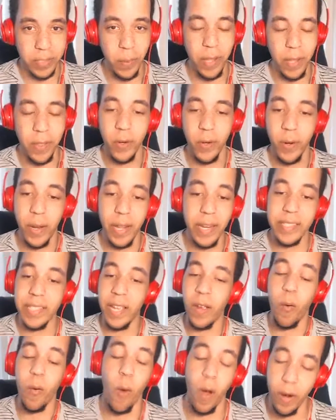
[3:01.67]
this playthrough. It is
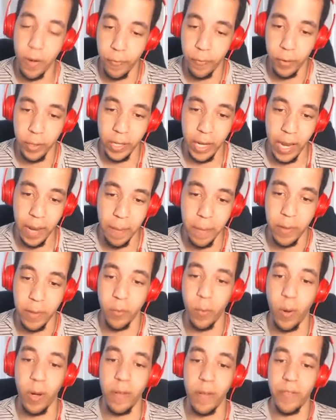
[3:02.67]
a wonderful game
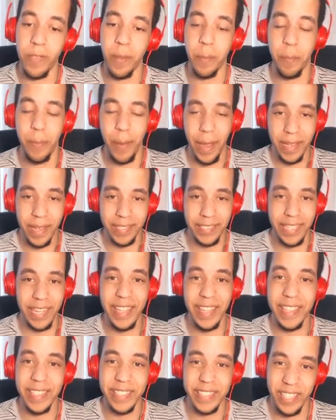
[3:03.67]
and one of the best
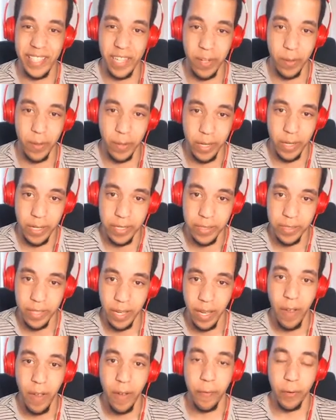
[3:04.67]
in the series
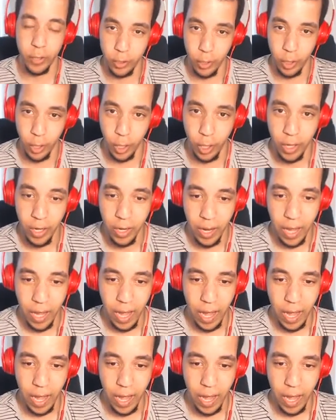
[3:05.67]
for sure.